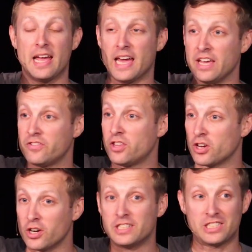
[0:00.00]
is the
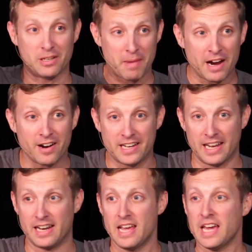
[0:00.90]
Good Samaritan.